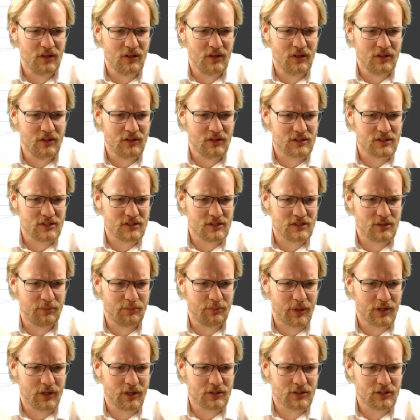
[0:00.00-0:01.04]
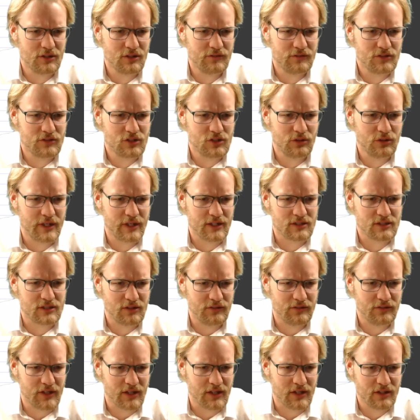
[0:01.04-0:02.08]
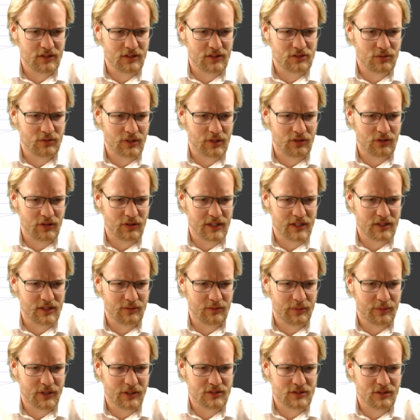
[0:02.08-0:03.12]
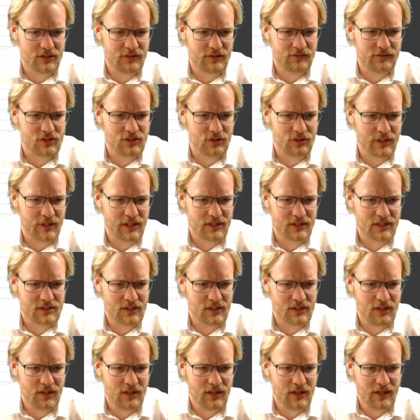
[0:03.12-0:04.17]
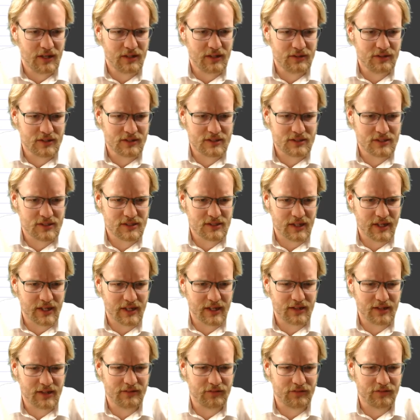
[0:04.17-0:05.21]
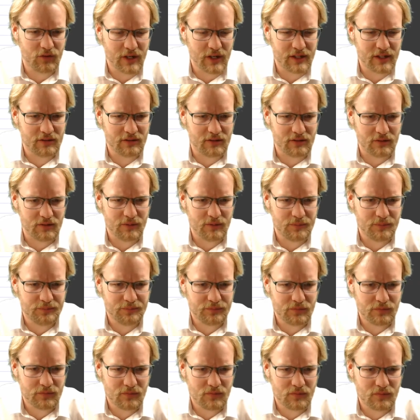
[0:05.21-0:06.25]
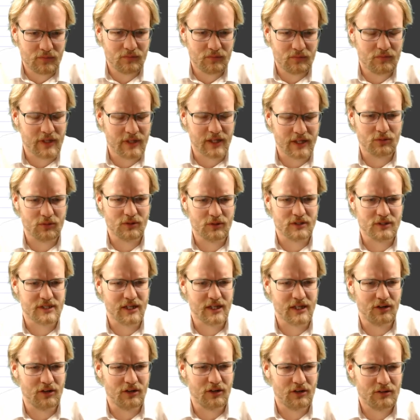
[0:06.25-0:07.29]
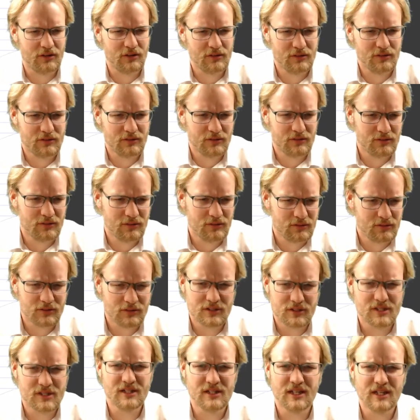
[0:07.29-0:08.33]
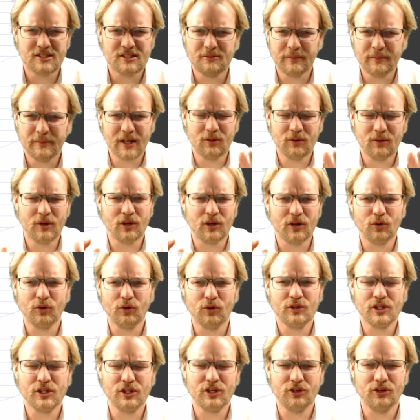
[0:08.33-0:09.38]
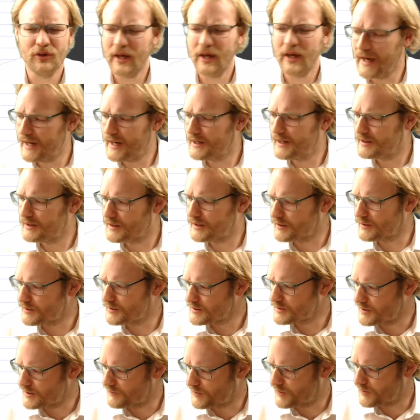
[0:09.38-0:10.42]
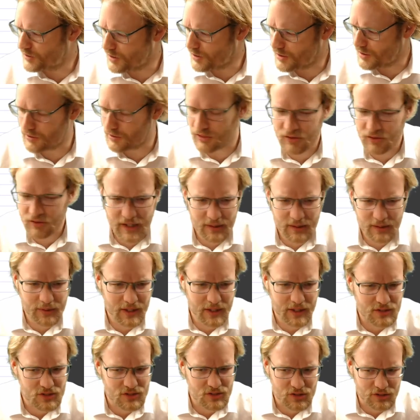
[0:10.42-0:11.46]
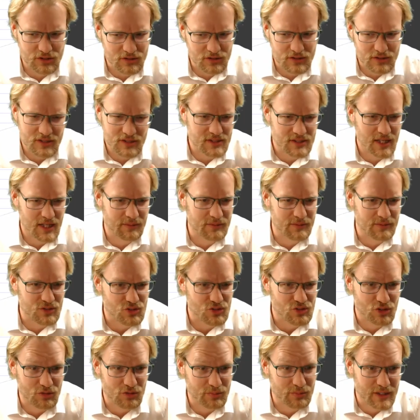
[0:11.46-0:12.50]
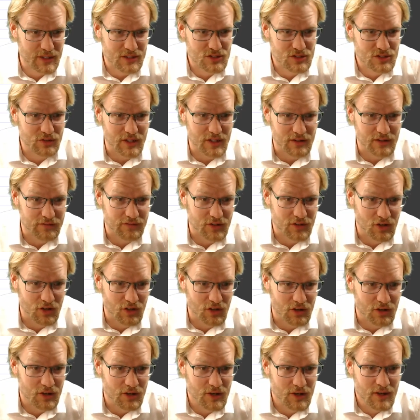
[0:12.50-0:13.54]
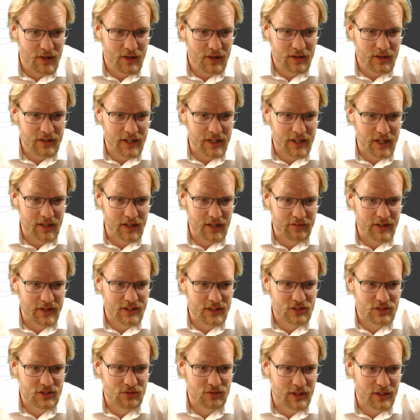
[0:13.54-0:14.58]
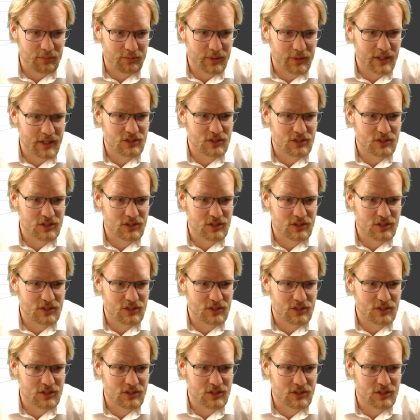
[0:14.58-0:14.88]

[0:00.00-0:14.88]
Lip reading: This is a positive 2x over here, so we could write the positive 2x. This is a negative 1 equals 0. Because it doesn't matter what order you add things. If you go 3 plus 2, it's the same as 2 plus 3. If you go negative x squared plus